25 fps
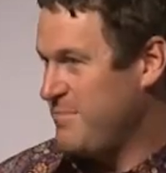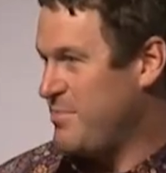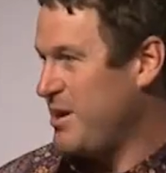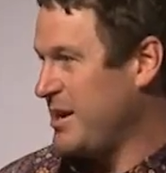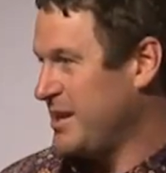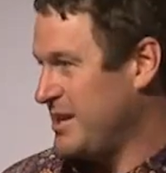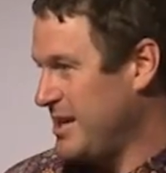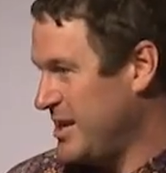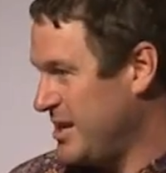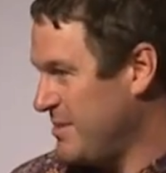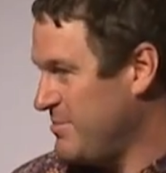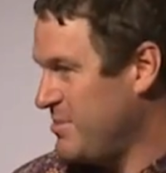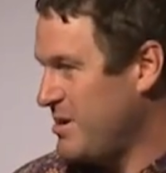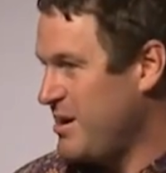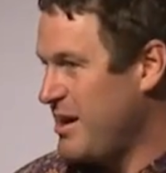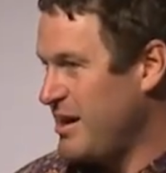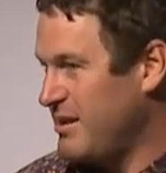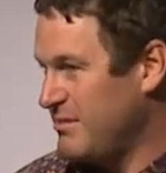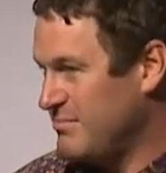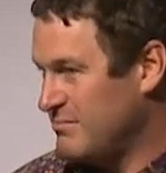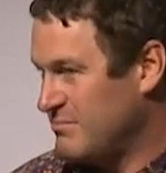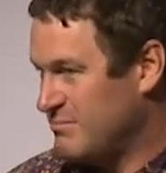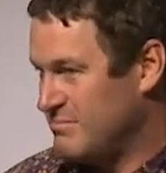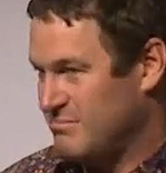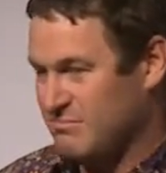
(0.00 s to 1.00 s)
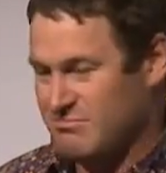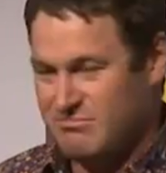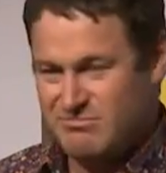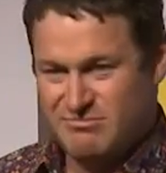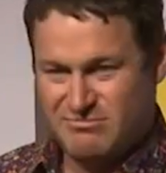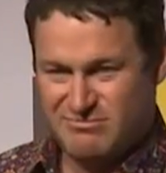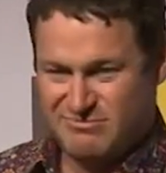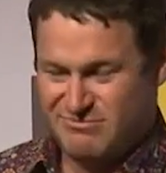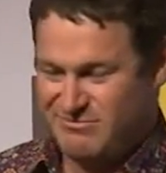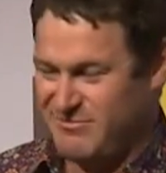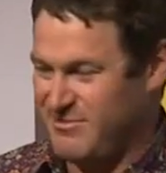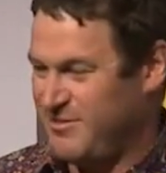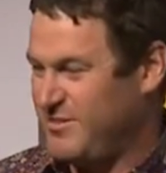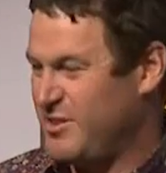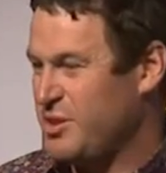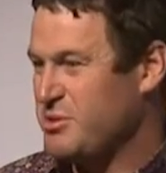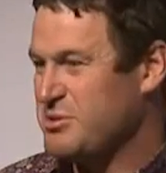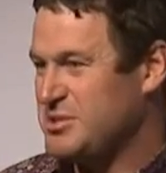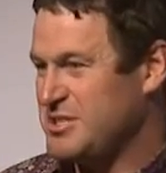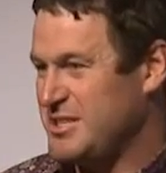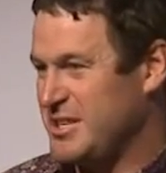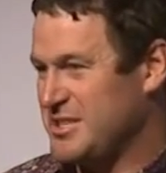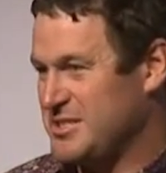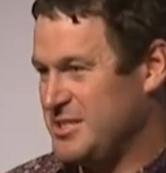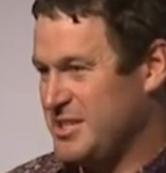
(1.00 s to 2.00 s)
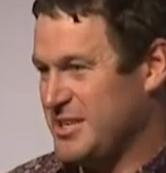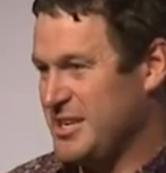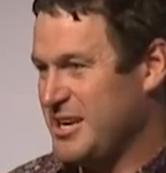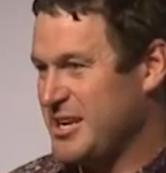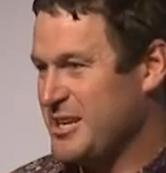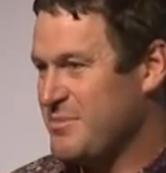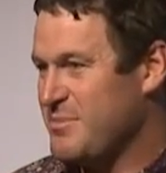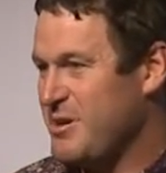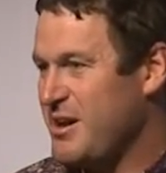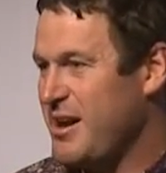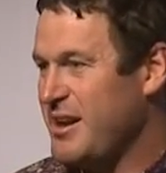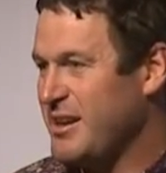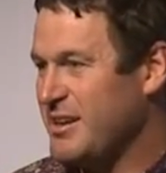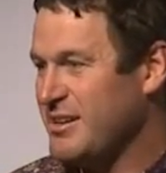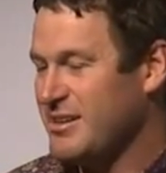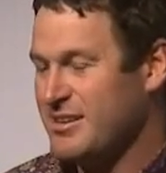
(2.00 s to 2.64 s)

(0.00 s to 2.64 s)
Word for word: gigabyte, a few cents a gigabyte,